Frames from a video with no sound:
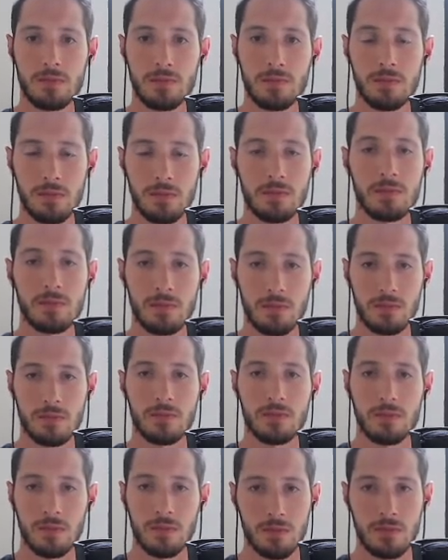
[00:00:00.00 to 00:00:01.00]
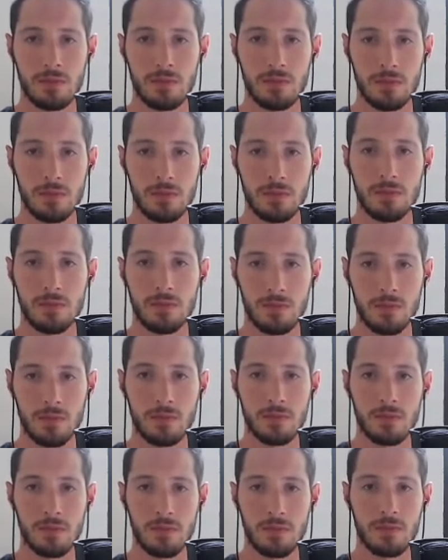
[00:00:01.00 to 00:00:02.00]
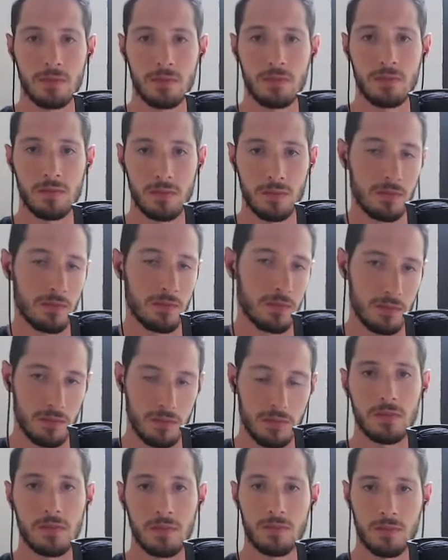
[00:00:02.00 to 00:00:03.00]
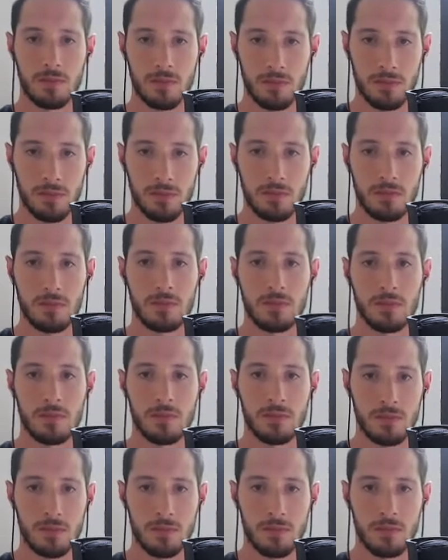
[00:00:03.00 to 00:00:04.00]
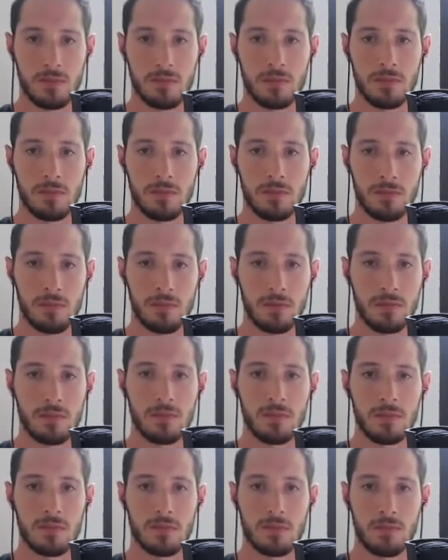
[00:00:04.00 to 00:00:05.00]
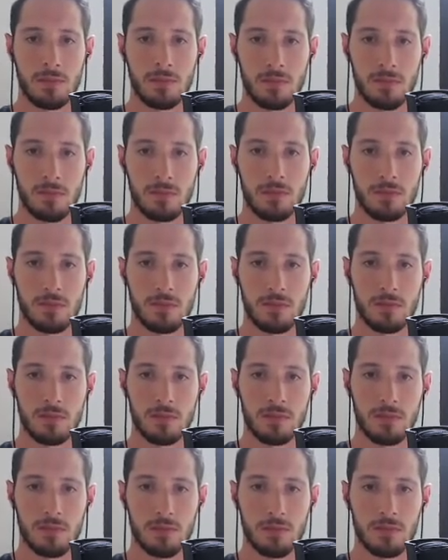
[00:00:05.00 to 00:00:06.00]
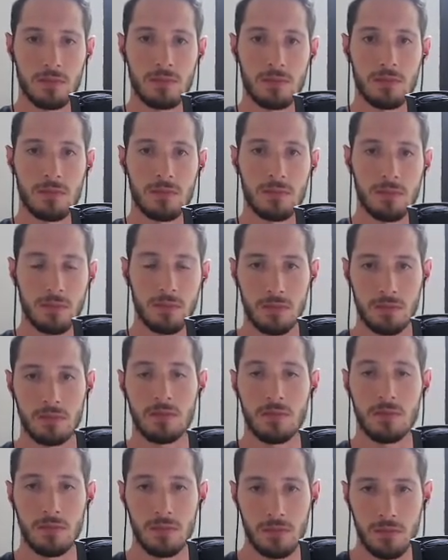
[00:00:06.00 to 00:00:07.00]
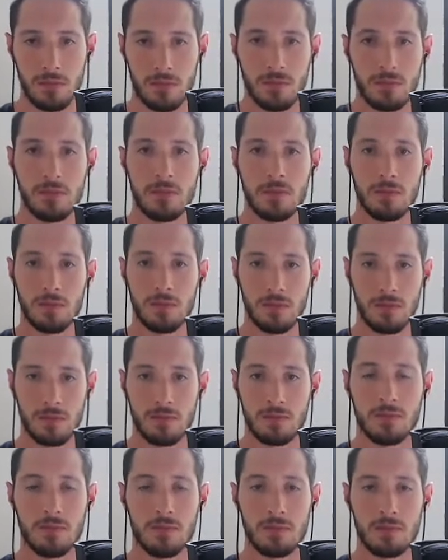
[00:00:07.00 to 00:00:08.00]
[no speech]